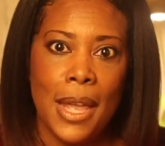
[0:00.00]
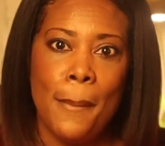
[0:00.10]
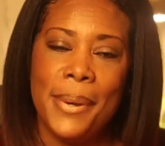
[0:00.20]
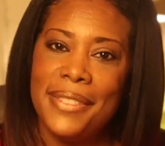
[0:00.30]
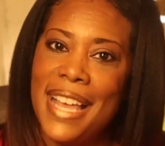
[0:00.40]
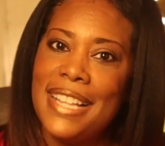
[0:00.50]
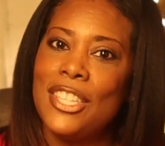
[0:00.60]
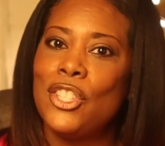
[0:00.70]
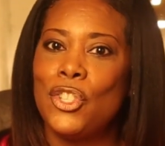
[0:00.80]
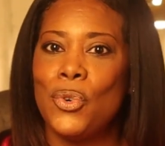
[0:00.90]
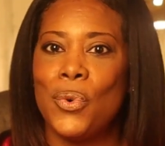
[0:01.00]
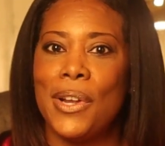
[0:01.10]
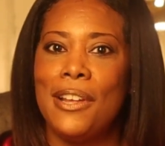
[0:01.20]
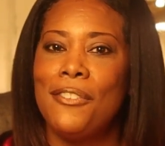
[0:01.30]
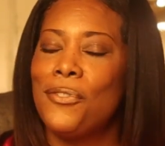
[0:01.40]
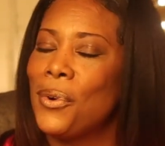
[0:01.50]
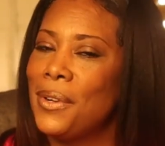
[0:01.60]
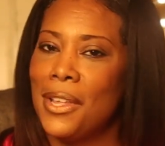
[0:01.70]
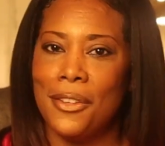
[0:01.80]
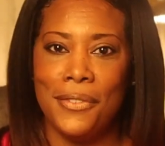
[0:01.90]
But that's a story for
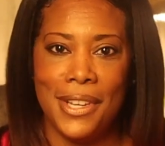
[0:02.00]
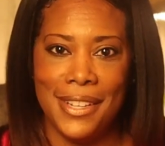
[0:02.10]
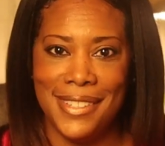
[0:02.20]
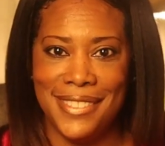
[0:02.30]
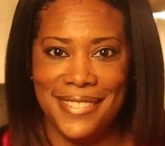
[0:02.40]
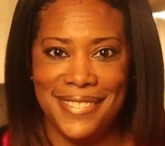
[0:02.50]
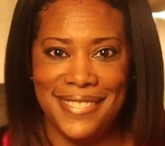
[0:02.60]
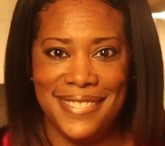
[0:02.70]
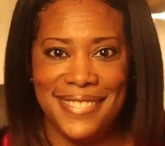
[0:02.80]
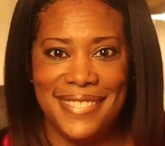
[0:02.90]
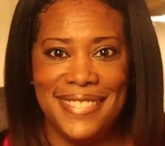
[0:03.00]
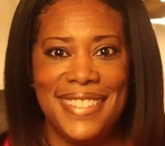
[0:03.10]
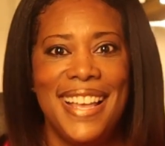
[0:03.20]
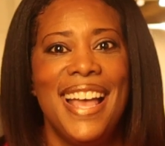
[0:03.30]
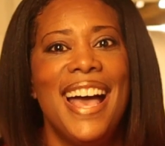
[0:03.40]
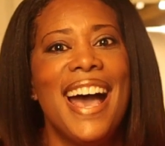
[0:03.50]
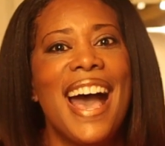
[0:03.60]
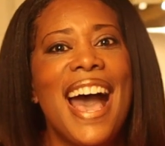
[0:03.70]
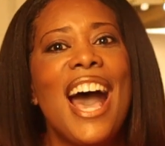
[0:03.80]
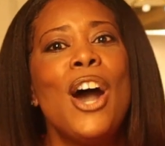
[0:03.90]
another video.
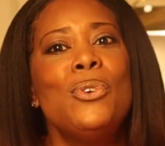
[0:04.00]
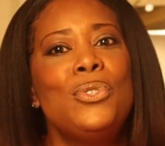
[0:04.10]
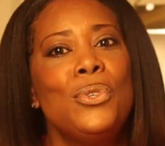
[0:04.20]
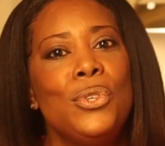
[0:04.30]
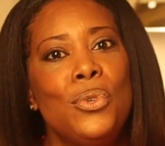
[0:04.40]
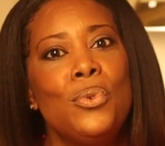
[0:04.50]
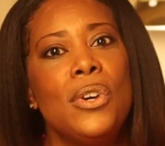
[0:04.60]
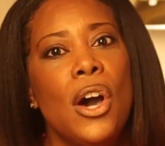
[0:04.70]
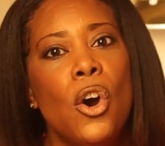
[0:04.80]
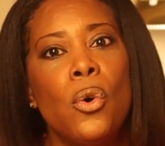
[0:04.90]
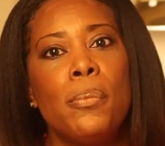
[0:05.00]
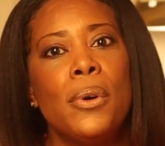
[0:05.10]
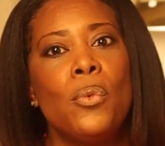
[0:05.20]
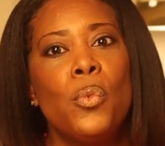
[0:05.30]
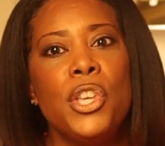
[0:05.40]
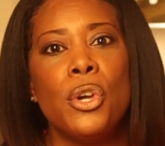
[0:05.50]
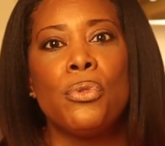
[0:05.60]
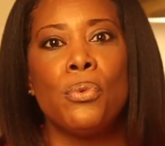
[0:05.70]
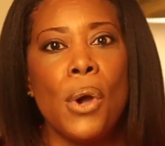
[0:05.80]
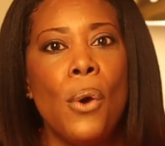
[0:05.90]
How do you cope when you're
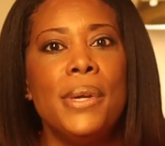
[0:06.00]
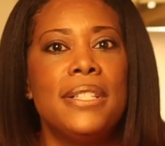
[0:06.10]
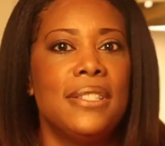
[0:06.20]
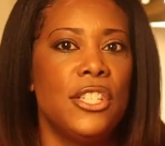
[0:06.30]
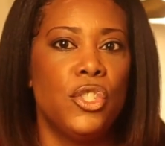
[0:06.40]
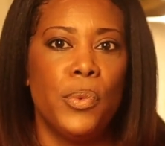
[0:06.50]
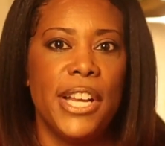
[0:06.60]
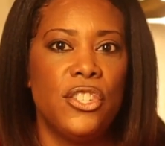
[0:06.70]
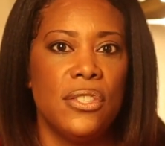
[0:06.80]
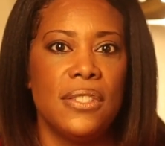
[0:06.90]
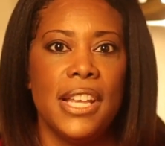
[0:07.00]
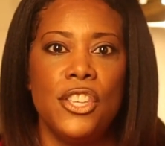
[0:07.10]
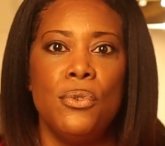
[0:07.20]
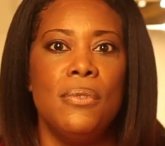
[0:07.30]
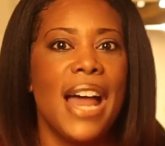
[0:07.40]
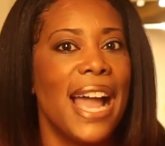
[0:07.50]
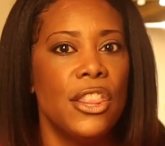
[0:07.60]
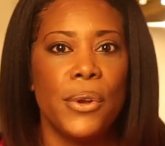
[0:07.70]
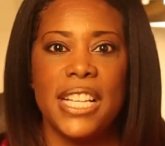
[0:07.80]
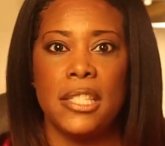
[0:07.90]
thrown into situations that you
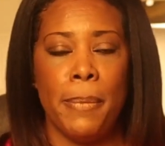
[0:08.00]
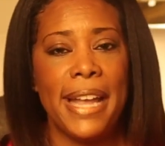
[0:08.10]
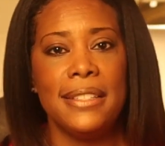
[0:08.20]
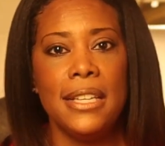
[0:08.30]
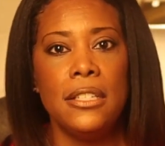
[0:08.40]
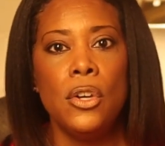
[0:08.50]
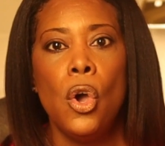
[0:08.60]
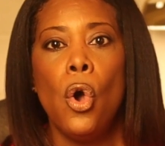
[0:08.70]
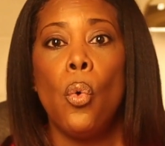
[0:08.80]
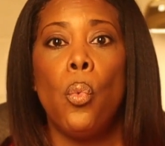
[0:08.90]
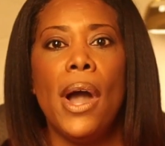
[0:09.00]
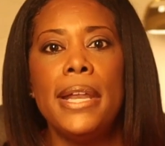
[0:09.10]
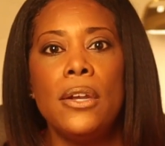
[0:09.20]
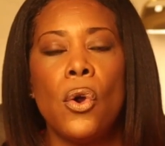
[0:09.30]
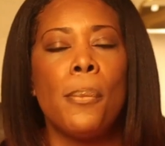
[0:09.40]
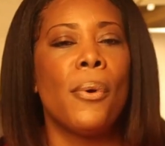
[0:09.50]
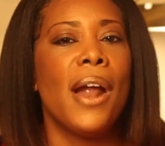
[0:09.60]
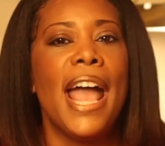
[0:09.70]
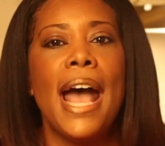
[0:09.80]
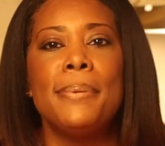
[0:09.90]
neither expected, wanted, or
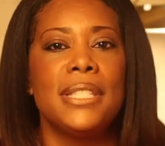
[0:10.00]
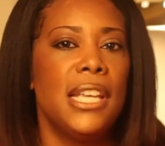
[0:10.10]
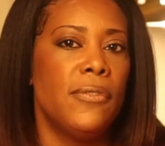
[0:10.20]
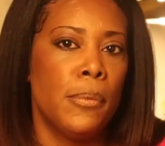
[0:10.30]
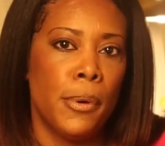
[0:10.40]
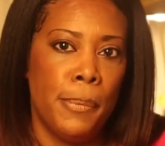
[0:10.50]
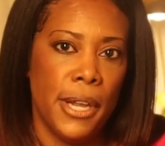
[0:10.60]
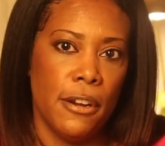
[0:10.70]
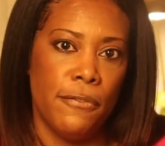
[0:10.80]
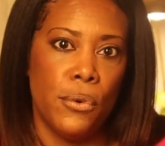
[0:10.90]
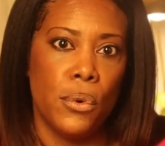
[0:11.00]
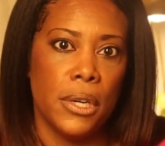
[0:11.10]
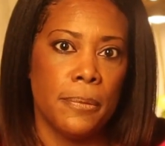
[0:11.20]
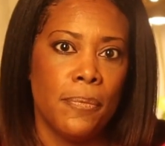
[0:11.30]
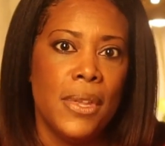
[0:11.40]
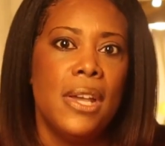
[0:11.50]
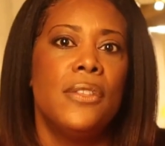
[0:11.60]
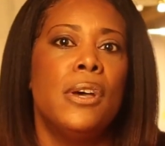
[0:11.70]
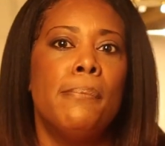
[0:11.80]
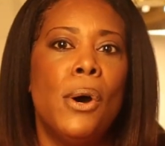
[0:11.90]
perhaps even prepared for?
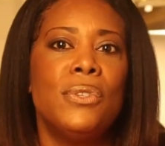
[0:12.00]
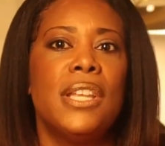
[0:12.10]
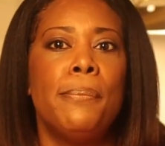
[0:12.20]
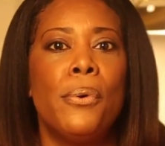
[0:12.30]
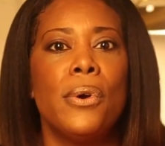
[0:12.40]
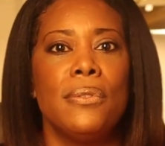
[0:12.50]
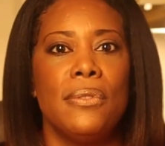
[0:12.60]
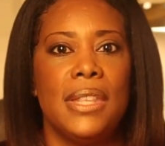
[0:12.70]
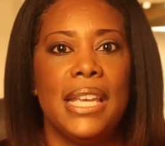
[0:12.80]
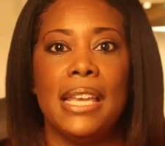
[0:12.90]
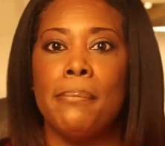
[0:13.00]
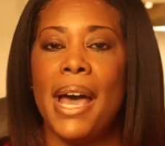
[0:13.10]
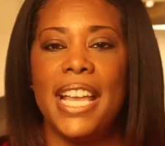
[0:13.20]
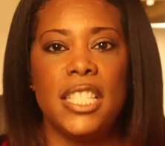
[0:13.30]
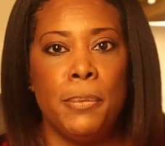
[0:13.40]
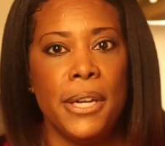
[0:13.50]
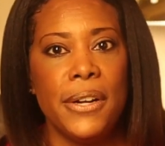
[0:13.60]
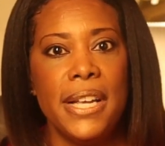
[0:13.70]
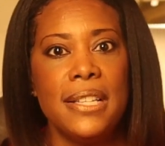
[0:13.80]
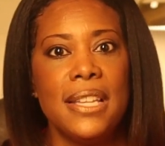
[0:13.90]
The most important thing, in my
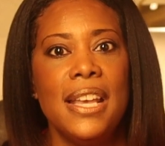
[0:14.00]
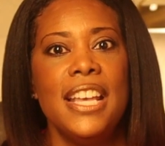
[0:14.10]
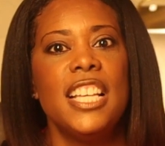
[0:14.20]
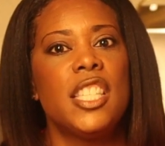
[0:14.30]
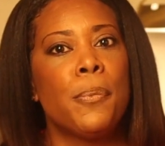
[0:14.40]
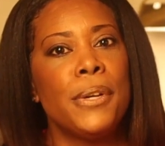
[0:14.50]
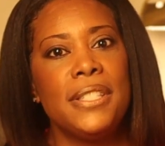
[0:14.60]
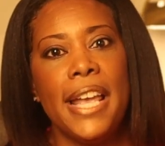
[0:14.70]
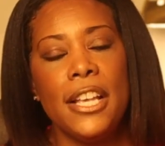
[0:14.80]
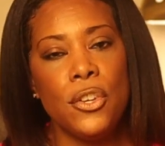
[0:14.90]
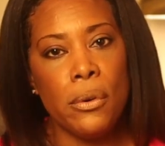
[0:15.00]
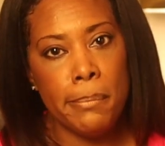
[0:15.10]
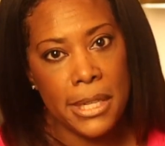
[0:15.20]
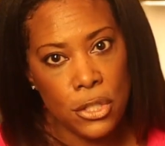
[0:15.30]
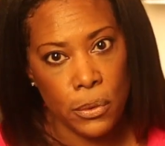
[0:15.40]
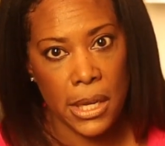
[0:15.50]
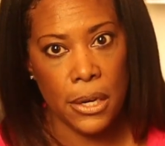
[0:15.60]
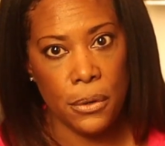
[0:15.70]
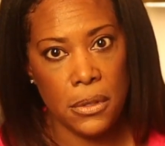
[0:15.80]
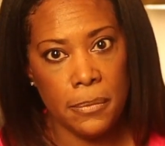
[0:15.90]
experience, is to protect your mental
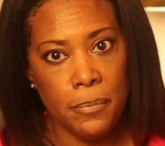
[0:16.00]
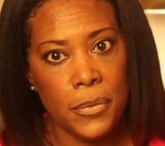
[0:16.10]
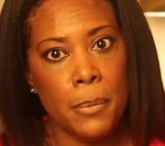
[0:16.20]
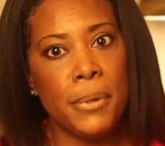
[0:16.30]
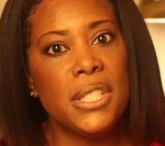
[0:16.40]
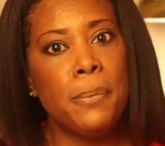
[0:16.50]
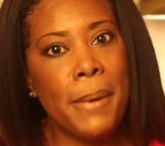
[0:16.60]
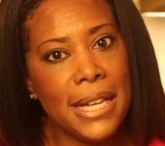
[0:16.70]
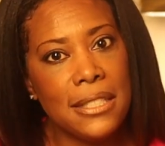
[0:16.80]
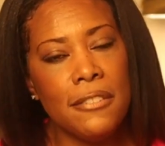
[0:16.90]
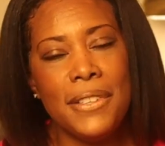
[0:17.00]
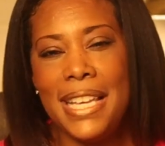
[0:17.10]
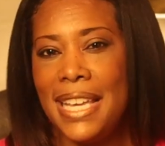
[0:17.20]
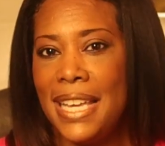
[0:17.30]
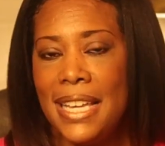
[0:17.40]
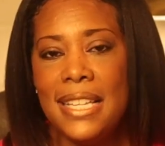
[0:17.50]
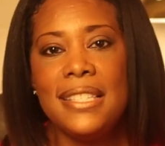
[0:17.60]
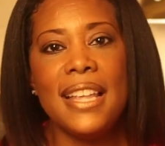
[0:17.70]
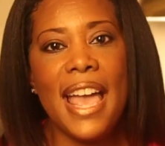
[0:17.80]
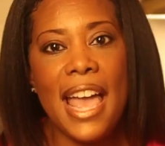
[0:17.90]
health. Perspective
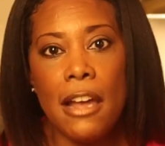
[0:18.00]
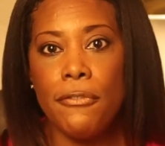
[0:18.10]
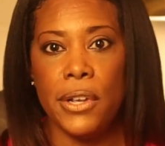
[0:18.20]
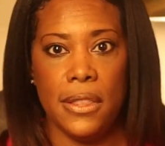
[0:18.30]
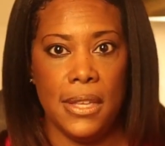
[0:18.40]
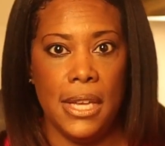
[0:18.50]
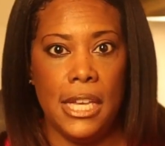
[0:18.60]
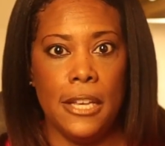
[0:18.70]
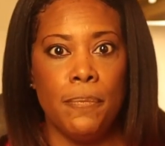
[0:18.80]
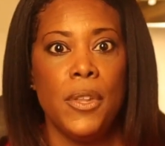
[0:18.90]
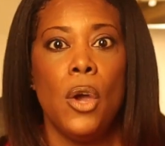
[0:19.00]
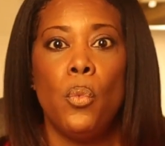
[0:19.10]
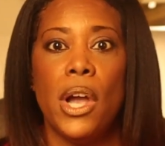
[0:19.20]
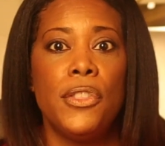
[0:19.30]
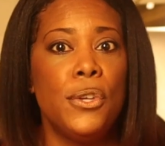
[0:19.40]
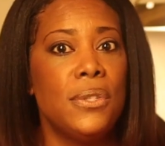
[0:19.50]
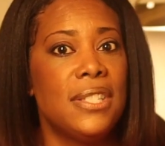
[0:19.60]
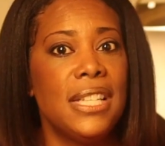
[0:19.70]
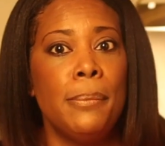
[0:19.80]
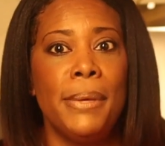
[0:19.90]
is everything. Whether you
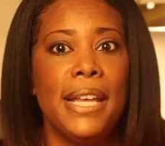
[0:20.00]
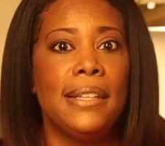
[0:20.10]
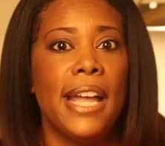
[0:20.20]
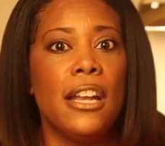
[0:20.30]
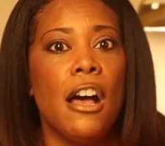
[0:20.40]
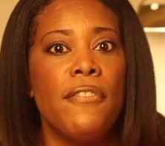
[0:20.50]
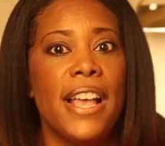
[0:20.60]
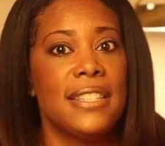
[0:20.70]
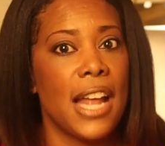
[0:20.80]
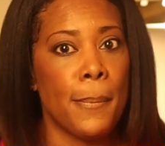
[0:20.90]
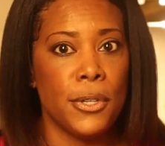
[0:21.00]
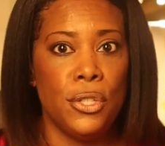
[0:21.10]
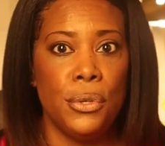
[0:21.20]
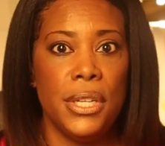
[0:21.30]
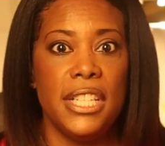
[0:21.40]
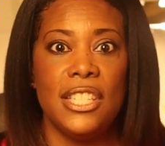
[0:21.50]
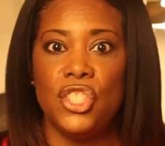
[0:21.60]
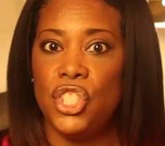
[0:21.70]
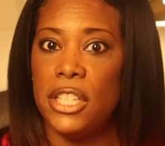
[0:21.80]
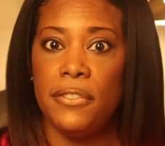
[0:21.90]
see being laid off as an opportunity to
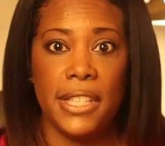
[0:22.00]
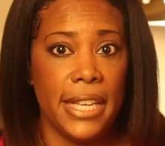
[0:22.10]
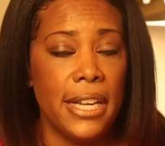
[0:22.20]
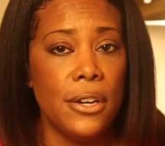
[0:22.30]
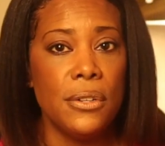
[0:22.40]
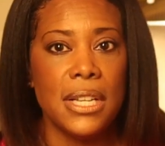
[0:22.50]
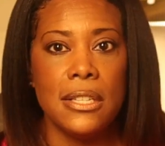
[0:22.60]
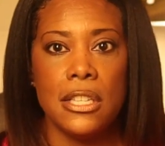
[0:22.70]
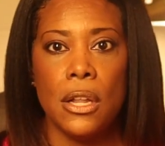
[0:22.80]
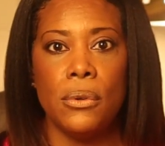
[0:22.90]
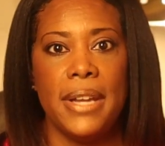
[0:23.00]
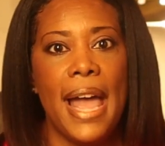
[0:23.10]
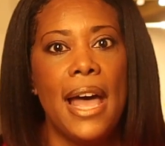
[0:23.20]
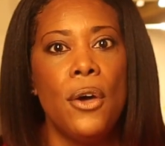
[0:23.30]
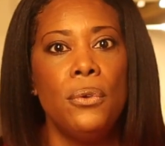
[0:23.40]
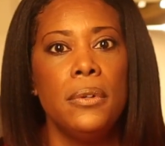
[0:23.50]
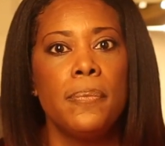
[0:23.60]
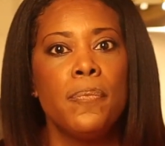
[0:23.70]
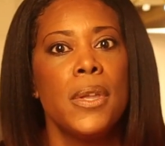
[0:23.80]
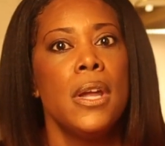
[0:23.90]
shift gears and slow down,
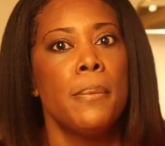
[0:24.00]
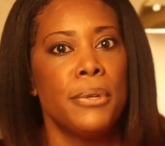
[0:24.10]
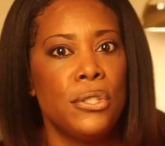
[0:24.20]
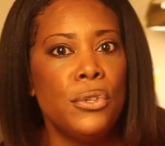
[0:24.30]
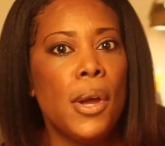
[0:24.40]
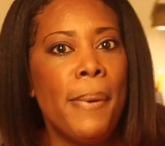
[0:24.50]
pursue your